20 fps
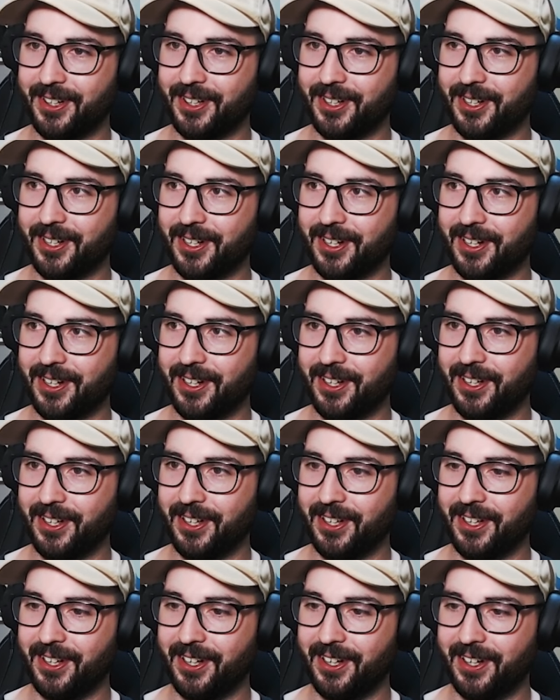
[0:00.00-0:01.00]
Back off,
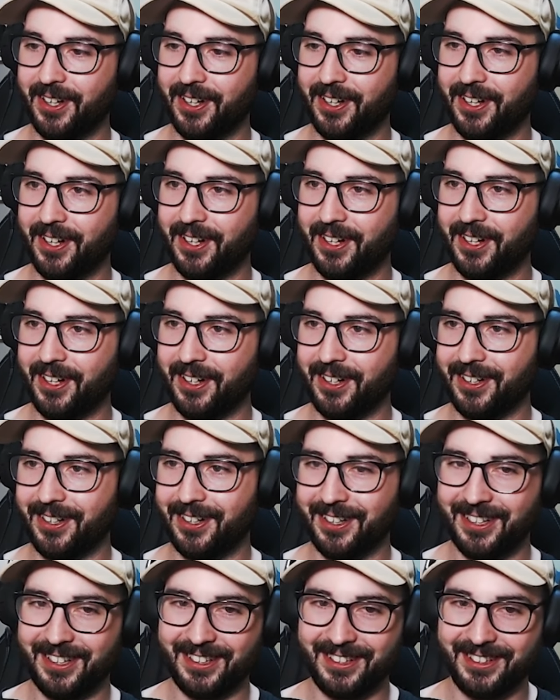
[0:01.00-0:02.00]
Azula.
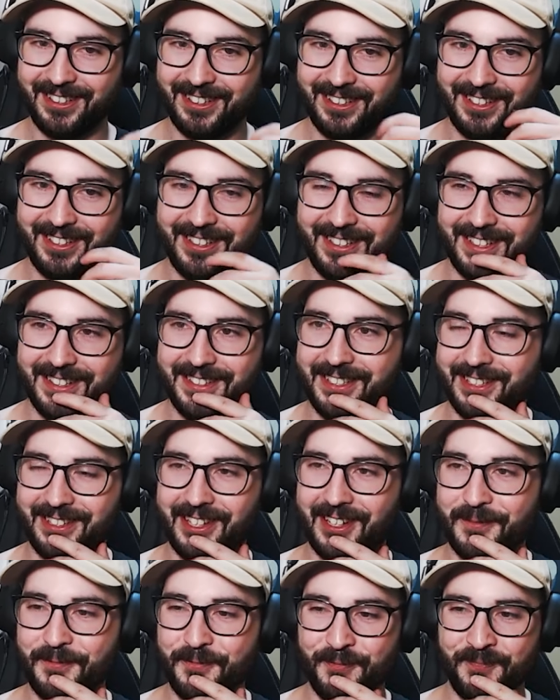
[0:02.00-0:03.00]
He's mine. Is it no
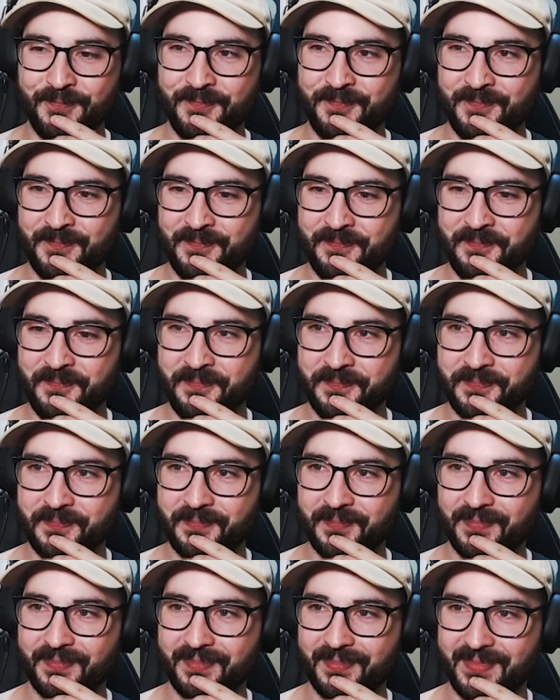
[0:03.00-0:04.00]
mm.
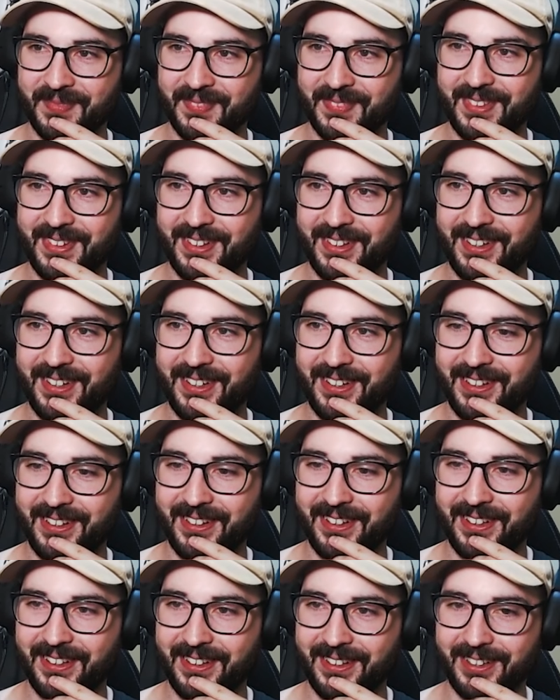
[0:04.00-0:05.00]
I'm not
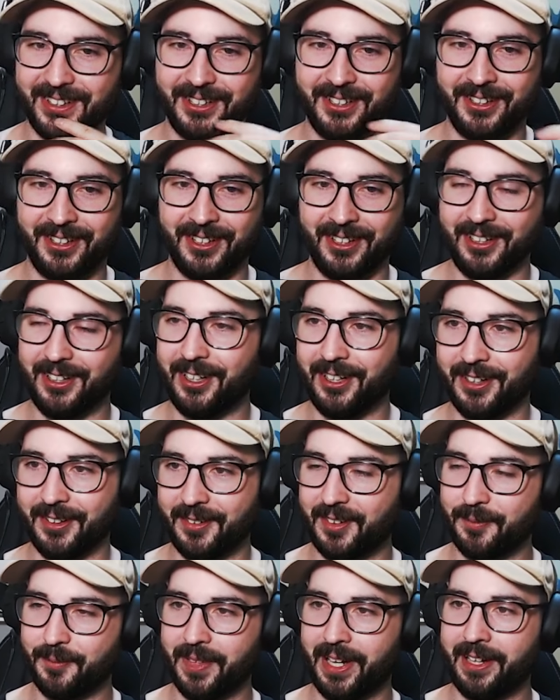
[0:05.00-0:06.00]
going. Oh, oh,
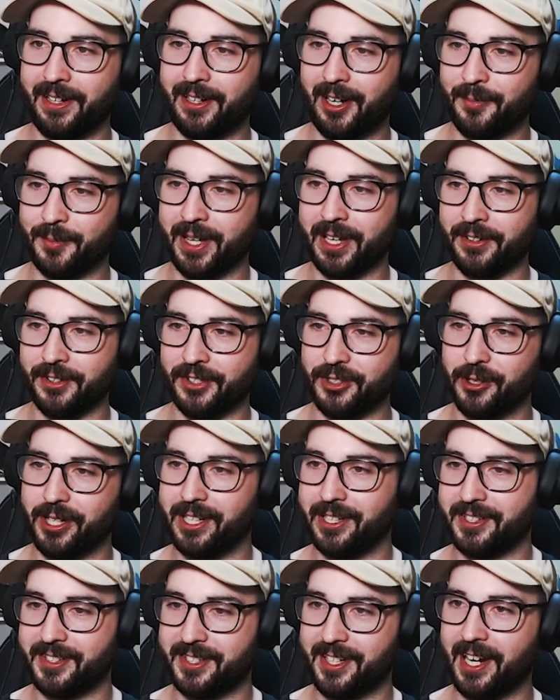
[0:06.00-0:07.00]
mate, I'm getting
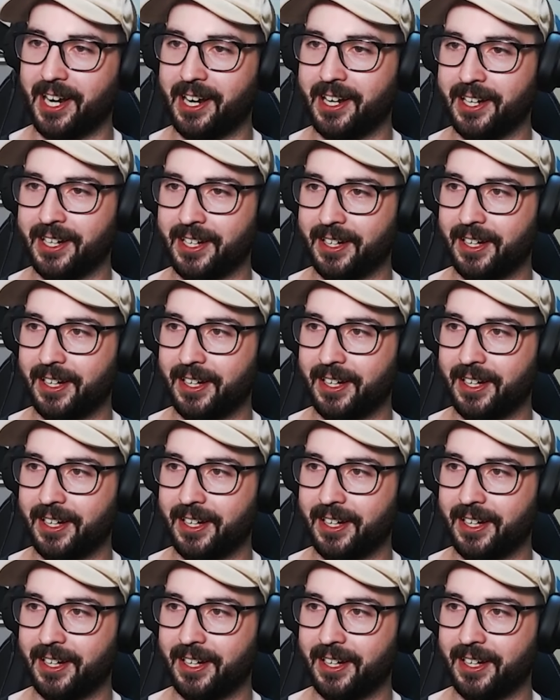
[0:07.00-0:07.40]
treated today.